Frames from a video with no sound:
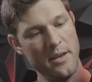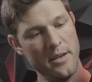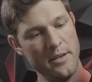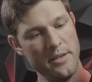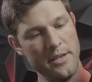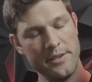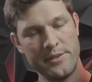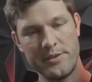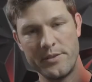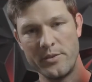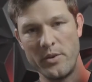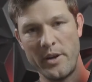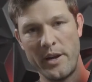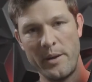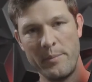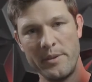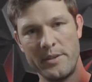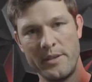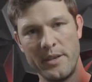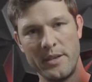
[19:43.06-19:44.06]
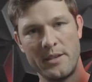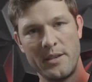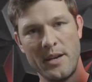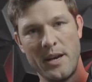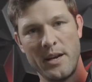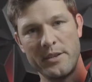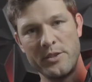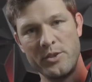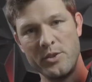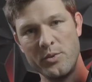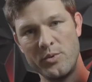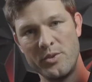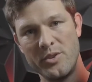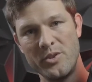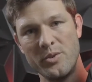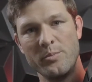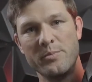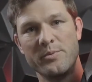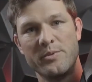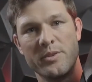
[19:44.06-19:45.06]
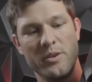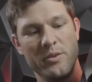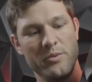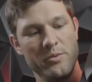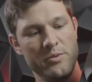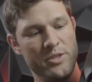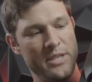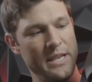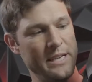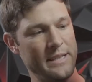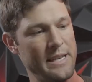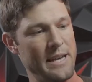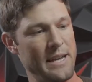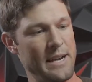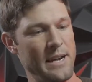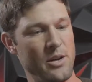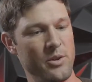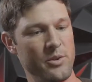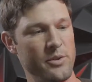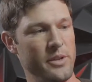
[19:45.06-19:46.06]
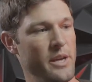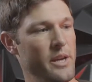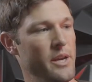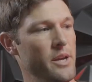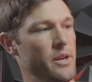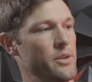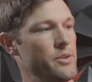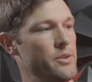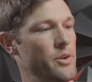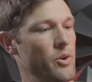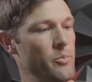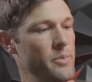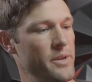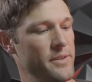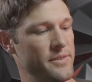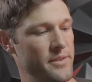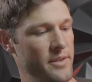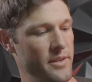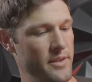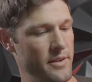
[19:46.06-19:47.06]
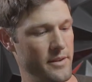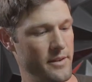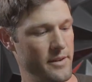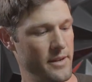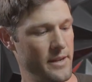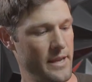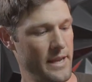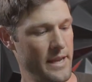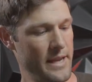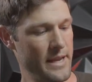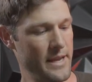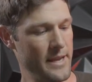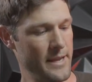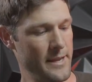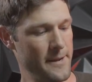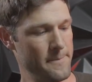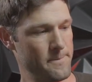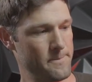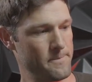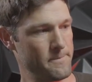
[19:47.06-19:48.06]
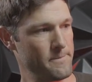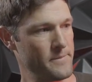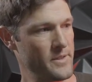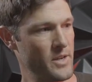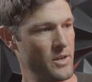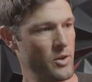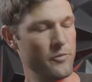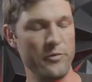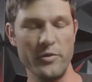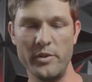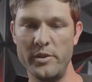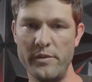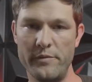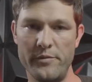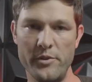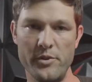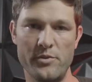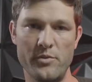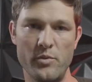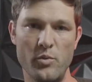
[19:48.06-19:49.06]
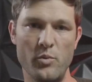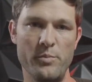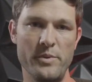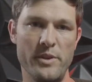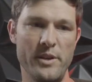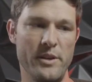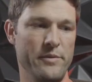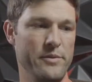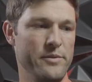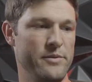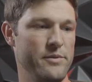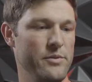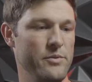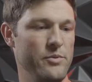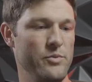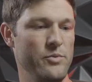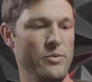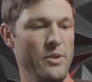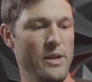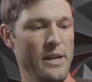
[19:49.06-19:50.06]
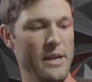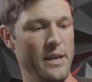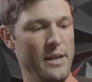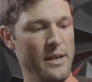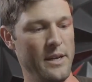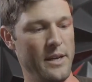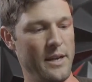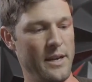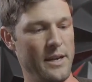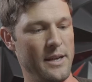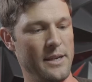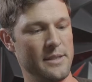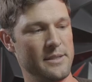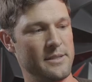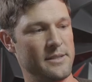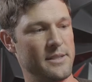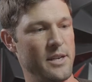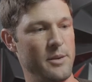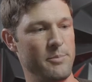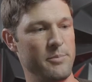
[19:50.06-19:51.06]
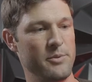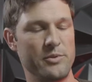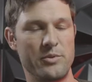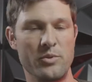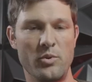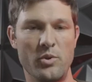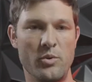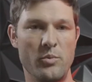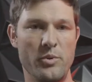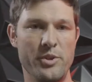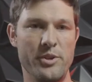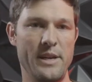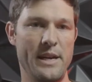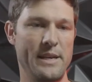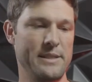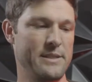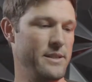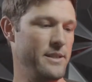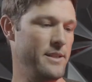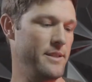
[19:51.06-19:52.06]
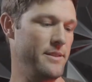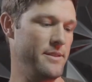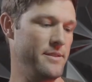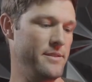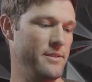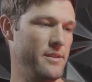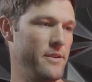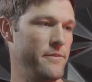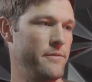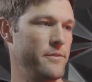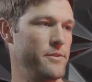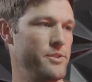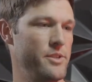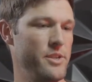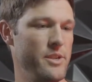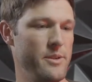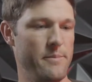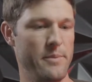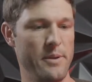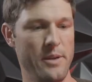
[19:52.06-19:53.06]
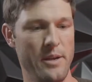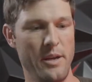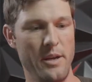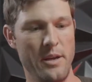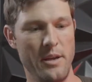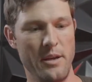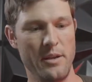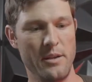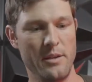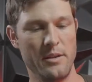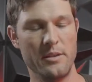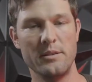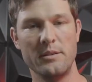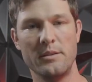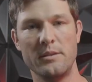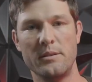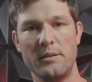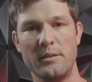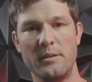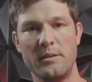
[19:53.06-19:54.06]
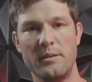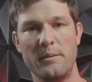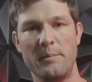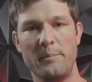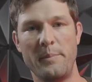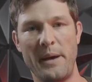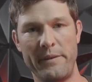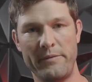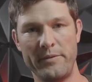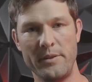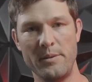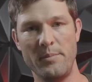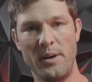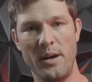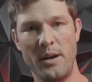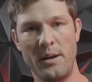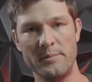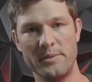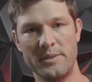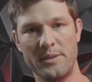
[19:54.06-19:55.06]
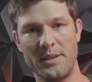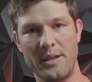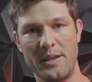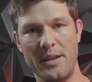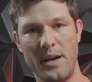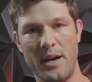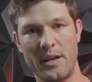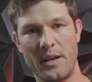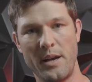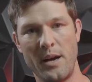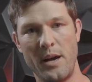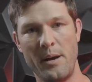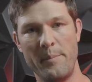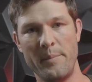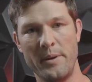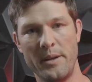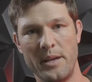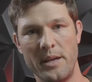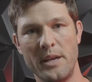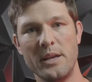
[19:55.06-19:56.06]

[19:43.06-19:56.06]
Instagram and TikTok, YouTube, so check that out. Don't miss it, and hopefully in the future we'll be able to set up a store where you guys can get this stuff for cheap. Batflipbombs.com.